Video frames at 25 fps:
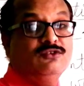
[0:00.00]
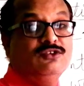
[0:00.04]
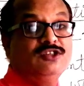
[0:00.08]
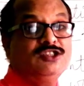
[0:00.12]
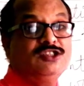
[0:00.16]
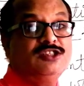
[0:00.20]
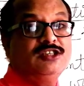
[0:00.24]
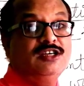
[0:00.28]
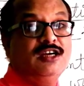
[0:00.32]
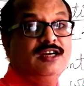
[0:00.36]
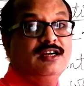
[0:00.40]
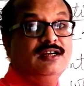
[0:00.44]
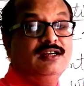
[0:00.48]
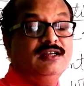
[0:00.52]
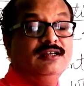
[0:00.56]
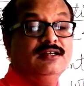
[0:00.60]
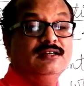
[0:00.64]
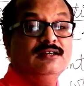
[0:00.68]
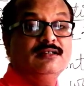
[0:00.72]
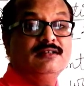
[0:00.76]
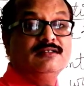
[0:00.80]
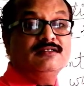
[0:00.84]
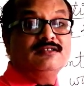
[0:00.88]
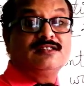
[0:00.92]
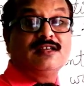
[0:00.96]

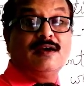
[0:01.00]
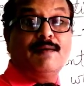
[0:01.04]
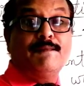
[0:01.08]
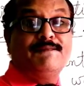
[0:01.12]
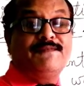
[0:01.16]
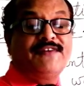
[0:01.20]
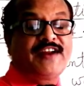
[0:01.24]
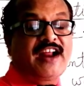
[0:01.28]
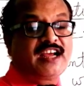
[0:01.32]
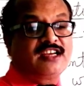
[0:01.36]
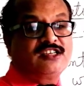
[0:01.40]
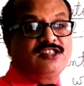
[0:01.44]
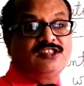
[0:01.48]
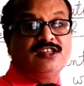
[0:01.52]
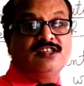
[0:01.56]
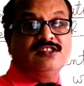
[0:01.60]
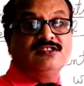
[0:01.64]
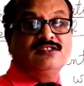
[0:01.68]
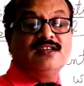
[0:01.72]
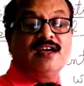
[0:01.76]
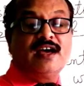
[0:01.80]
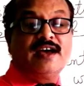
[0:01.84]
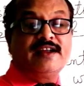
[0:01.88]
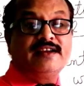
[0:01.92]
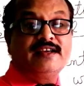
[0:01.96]
question, some
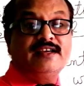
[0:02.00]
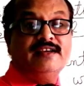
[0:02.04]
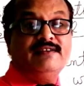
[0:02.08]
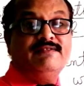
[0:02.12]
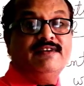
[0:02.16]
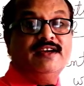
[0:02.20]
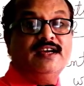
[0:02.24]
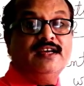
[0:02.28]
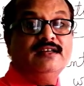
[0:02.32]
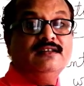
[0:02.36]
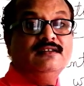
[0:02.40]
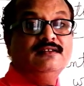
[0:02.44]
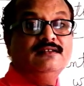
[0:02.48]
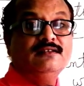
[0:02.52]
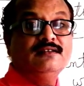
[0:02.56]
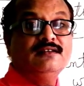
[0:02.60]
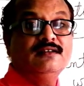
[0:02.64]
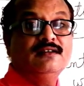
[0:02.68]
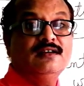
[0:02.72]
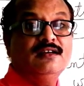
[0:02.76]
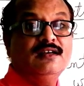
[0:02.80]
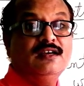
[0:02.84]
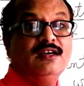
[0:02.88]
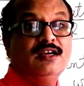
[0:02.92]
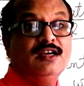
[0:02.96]
fractions are given.
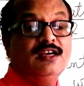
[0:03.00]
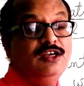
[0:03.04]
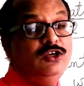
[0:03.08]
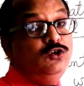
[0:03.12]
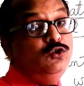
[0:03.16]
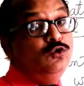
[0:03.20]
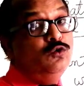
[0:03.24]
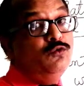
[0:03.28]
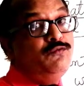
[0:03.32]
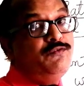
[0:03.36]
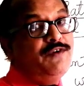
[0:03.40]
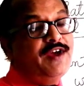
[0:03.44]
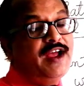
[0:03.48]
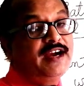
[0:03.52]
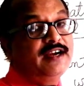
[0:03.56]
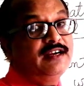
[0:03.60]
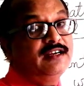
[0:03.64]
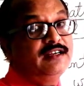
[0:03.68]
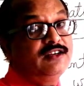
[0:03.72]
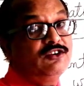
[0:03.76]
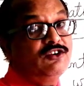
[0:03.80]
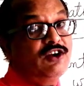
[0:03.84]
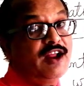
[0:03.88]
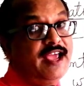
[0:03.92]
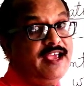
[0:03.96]
You
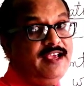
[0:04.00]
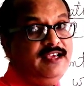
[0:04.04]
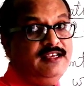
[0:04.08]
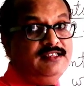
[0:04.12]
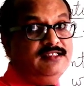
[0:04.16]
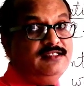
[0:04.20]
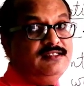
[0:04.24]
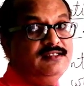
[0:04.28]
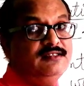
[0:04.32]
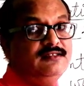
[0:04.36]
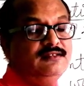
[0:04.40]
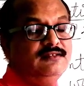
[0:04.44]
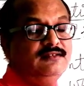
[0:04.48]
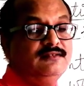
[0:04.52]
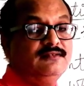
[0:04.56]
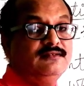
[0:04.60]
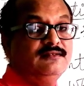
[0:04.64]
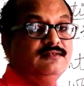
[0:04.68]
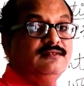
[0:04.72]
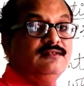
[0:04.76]
factorize.